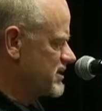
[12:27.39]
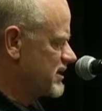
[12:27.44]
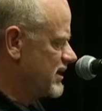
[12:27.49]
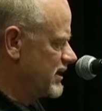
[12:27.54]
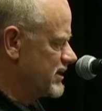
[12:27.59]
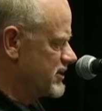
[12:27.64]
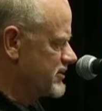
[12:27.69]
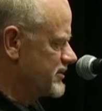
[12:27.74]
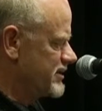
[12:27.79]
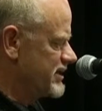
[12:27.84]

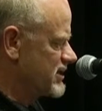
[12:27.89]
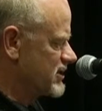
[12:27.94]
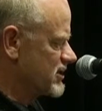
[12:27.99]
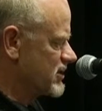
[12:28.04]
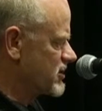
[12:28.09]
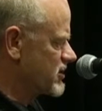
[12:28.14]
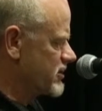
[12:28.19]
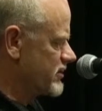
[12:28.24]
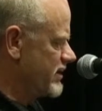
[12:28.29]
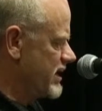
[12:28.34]
countries to
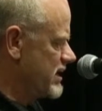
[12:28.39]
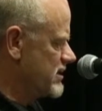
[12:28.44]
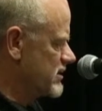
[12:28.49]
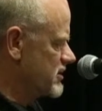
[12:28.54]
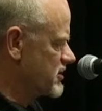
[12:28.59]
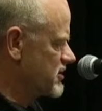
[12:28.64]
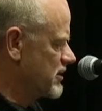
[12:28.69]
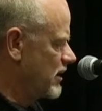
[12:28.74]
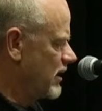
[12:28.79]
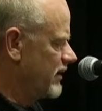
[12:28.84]
surrender
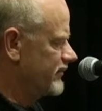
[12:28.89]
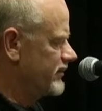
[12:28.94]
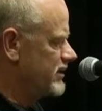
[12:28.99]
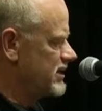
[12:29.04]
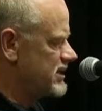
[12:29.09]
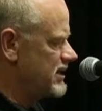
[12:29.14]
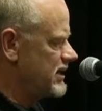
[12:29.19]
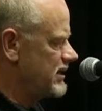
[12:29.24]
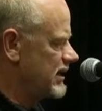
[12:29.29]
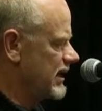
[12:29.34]

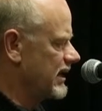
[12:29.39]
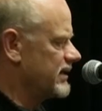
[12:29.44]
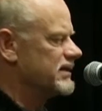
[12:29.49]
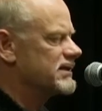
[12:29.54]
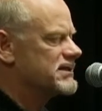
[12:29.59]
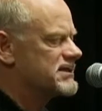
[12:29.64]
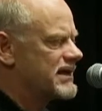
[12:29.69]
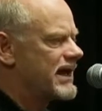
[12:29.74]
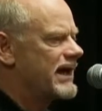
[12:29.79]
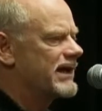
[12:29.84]
sovereignty and
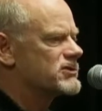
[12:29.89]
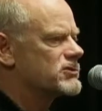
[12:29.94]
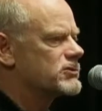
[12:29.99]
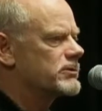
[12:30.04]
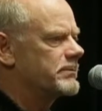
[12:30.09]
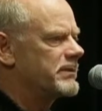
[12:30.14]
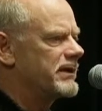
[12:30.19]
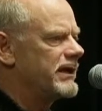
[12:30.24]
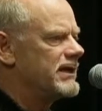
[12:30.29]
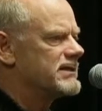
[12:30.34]

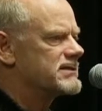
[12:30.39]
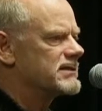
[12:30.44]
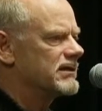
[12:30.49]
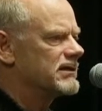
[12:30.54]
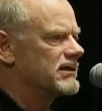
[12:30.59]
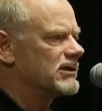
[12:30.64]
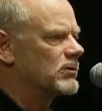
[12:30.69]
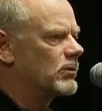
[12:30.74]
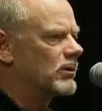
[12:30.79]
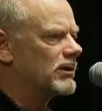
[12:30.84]
exacerbate
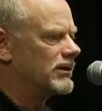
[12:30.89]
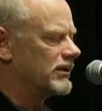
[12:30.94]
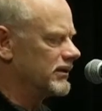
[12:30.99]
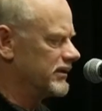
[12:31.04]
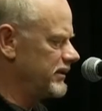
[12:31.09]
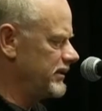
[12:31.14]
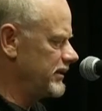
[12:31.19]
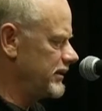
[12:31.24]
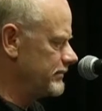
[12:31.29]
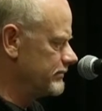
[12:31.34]

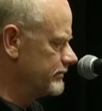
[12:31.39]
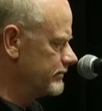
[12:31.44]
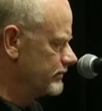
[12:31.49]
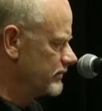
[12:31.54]
inequality.